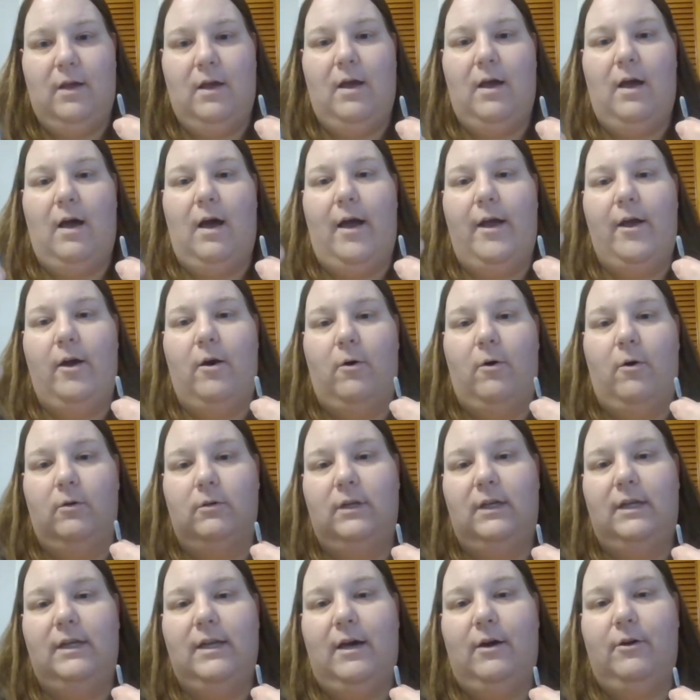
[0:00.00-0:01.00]
I
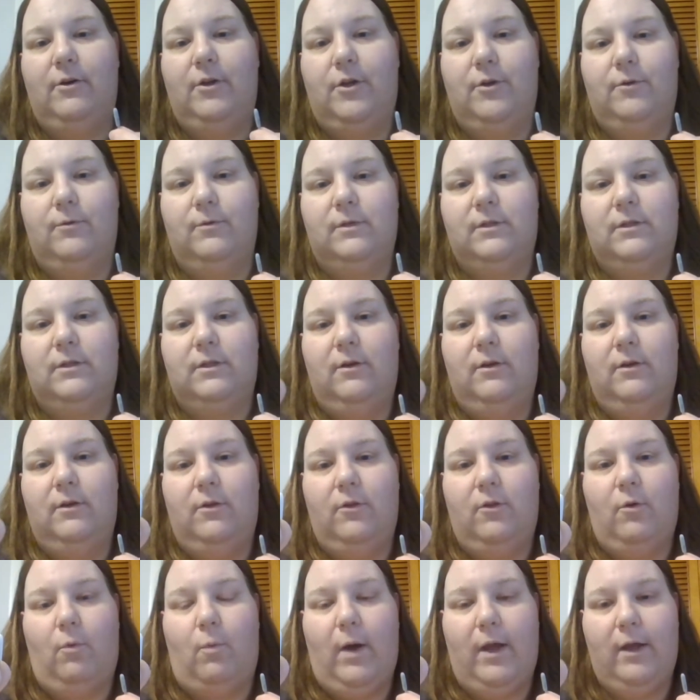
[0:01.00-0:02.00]
only now use
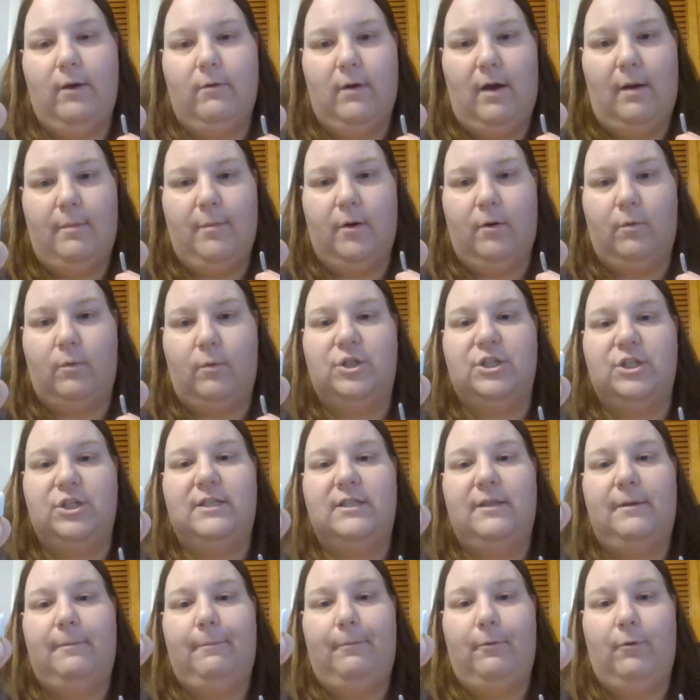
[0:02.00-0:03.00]
the white rubber, which is
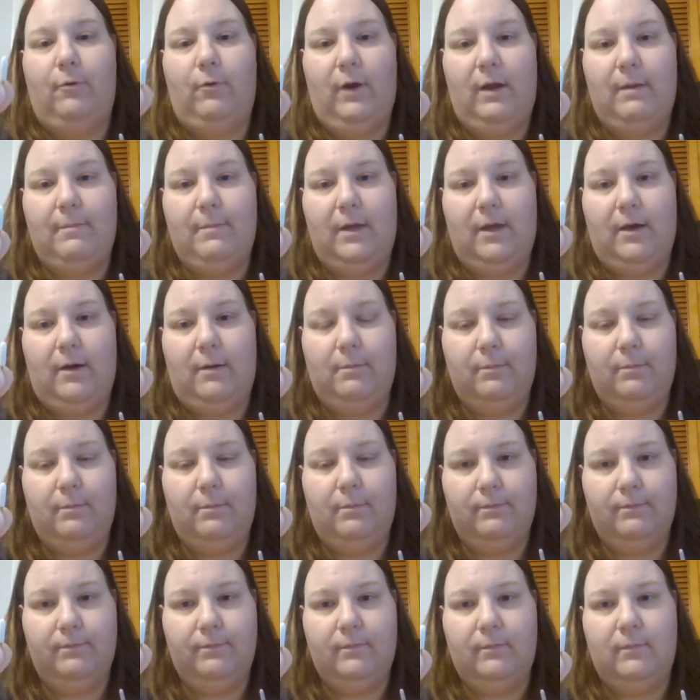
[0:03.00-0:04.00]
the premium
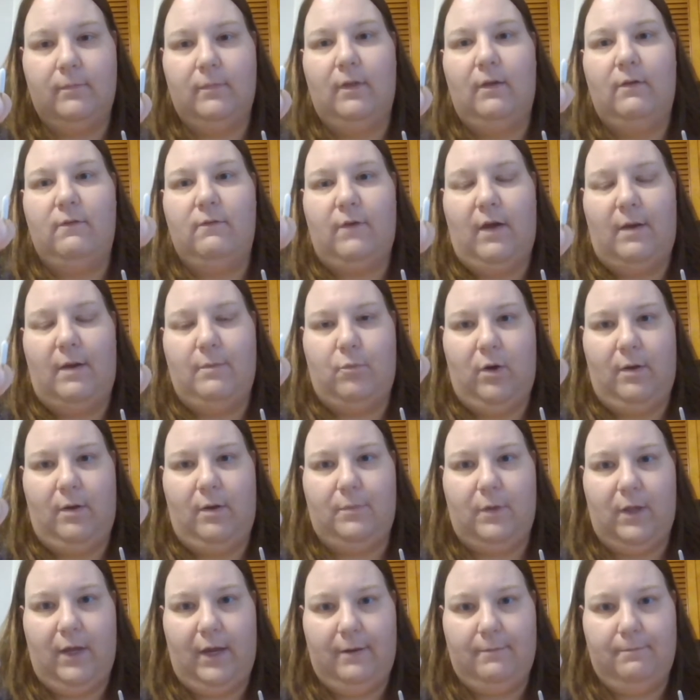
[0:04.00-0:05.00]
fine point
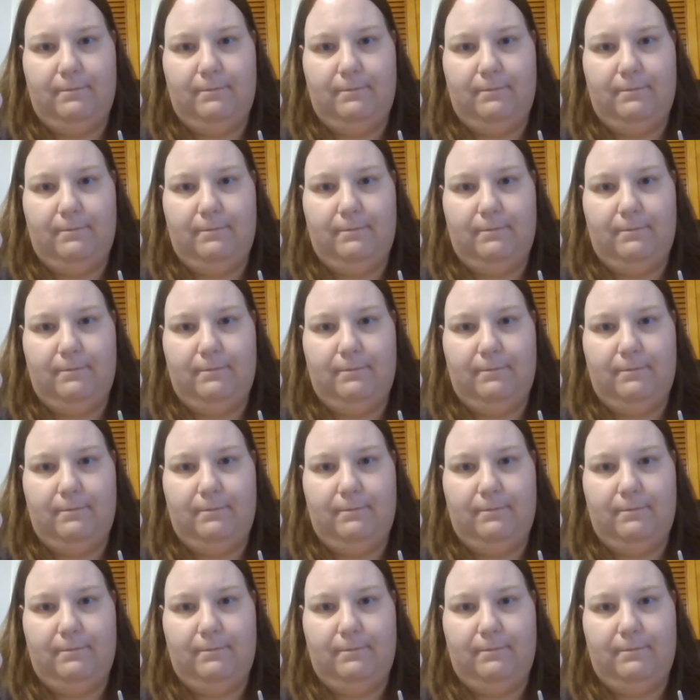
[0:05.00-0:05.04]
blade.